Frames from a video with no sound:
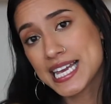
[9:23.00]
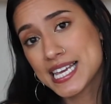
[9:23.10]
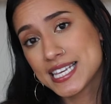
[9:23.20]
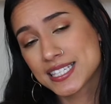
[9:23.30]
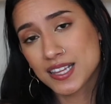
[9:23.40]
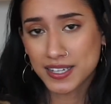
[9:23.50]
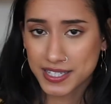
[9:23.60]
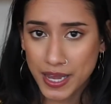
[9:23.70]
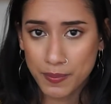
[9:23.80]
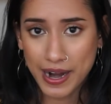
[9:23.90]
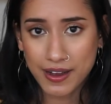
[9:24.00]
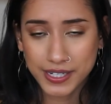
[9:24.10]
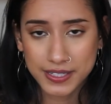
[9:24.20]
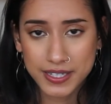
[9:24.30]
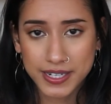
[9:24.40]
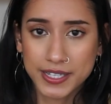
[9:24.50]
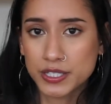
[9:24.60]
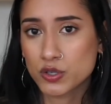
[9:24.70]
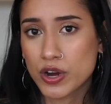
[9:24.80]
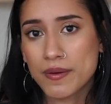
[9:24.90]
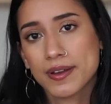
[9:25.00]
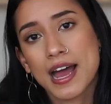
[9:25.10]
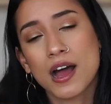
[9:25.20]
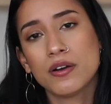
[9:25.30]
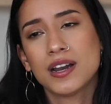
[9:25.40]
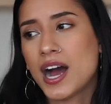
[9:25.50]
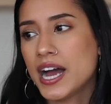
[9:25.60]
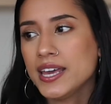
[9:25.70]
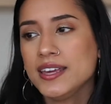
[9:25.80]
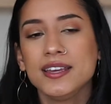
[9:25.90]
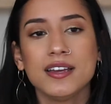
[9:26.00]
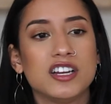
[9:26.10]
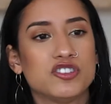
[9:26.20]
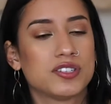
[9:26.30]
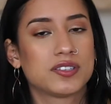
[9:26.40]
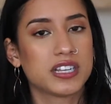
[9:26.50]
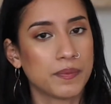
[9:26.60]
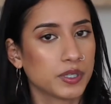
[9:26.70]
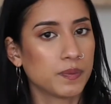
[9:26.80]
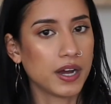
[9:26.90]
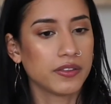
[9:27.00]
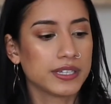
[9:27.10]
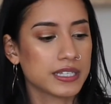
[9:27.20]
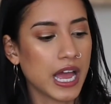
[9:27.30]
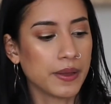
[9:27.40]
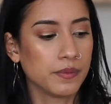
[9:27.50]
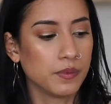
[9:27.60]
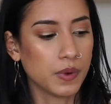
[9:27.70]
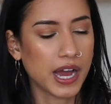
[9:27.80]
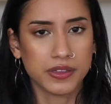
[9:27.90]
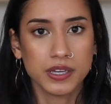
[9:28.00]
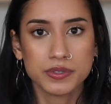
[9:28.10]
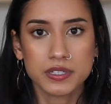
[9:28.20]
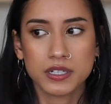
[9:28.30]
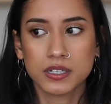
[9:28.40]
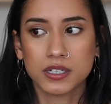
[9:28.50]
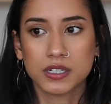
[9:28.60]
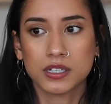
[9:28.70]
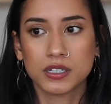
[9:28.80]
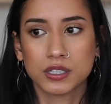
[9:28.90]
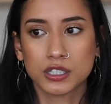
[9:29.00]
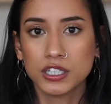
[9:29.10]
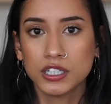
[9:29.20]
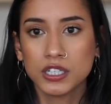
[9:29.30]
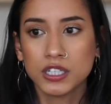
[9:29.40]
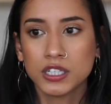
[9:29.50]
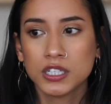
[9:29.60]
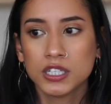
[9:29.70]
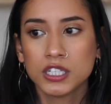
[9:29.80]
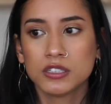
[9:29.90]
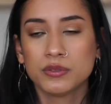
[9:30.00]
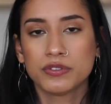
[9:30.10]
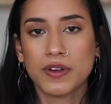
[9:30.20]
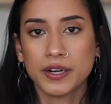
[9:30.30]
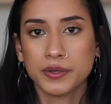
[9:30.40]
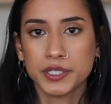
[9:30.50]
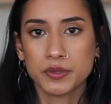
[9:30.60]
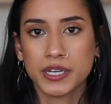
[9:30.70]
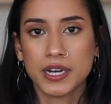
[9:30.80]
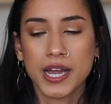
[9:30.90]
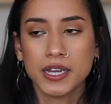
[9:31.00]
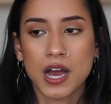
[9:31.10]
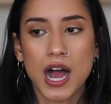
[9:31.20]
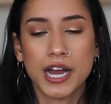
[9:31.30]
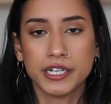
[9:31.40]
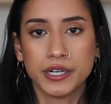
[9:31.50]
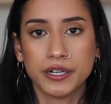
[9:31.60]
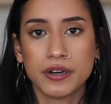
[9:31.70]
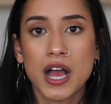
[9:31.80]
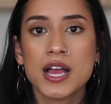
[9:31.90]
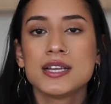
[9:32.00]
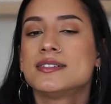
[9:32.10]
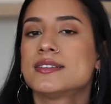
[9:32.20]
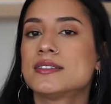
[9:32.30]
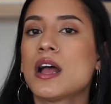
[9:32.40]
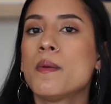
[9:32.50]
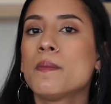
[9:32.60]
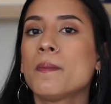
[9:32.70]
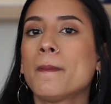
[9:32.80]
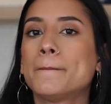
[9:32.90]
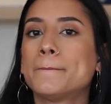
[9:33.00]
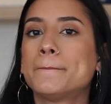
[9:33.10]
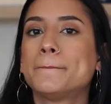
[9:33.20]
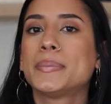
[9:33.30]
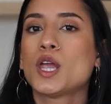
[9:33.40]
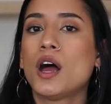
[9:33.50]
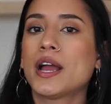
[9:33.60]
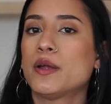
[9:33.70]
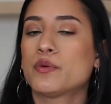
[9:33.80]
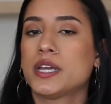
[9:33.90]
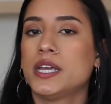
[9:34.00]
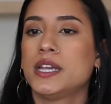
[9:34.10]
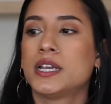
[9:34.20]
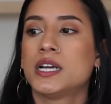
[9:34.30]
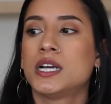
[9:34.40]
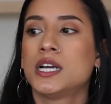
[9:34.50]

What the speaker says: is Glossier Brown. It's an Instagram account. I just stumbled upon this. I think it was in a alert, Refinery 29. I don't know. Some blog I read